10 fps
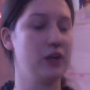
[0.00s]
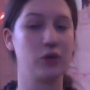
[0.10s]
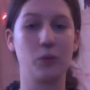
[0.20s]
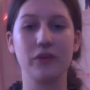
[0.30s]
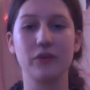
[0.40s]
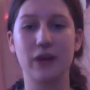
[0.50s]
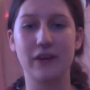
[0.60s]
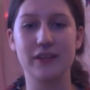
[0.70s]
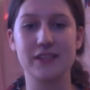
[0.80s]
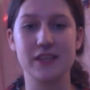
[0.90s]
the world
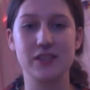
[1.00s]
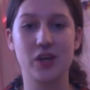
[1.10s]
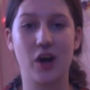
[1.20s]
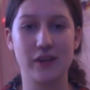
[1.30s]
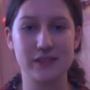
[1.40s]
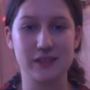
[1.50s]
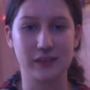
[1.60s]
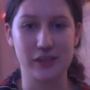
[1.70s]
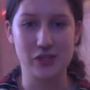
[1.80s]
around us is constantly